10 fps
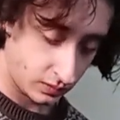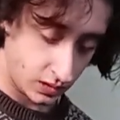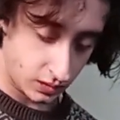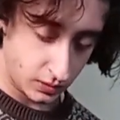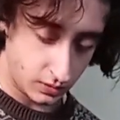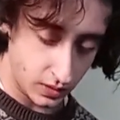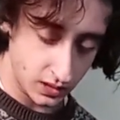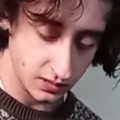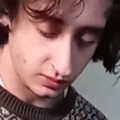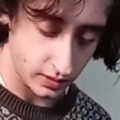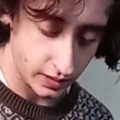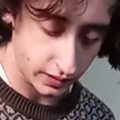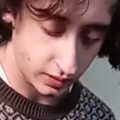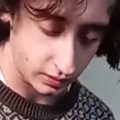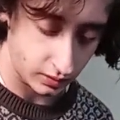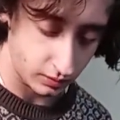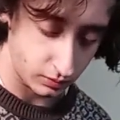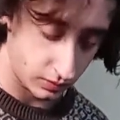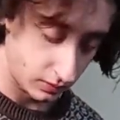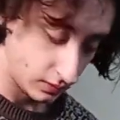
yummy basil that I cut up.